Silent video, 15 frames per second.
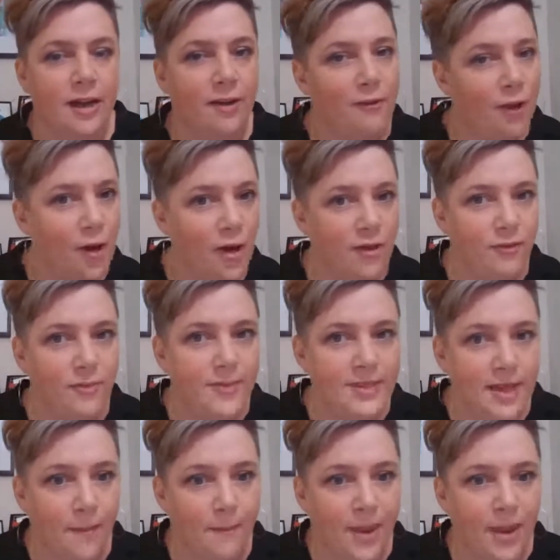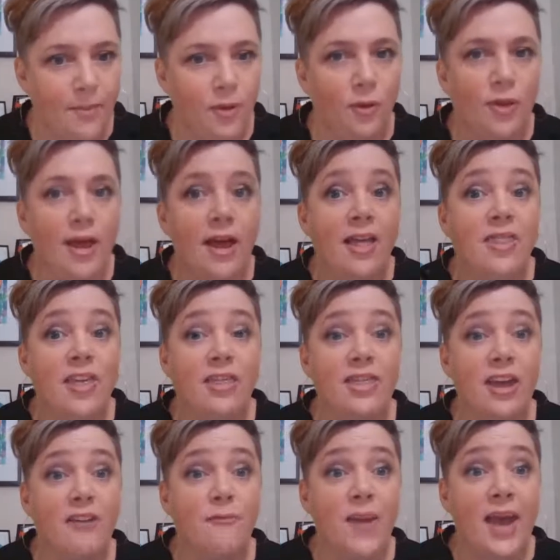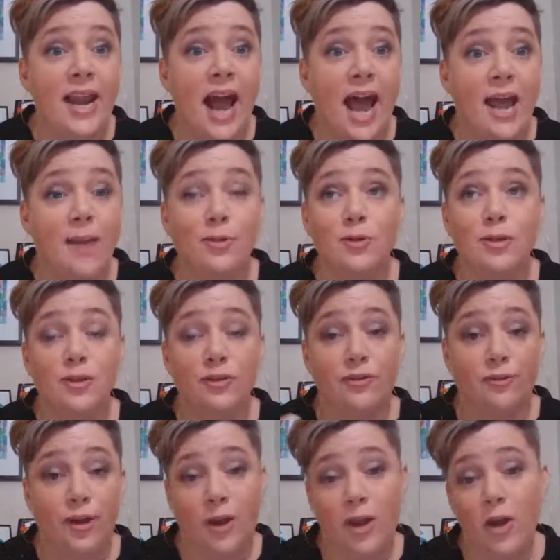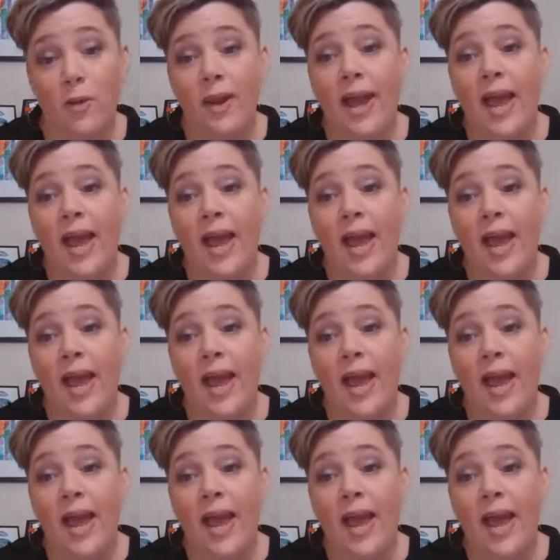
And I've heard from some people that they've been able to follow